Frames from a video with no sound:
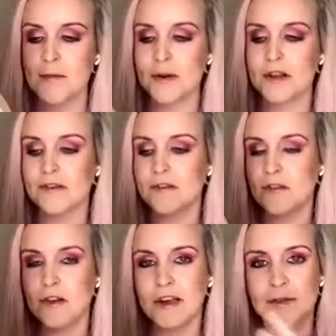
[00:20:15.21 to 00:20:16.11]
but it's
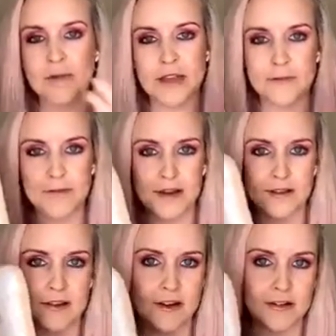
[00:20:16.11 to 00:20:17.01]
not like mega
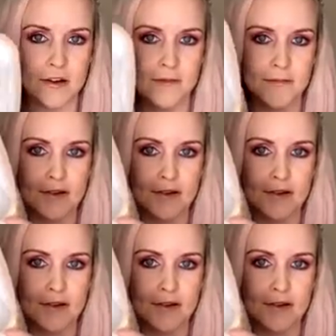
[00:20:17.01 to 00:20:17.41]
flexy like Nova.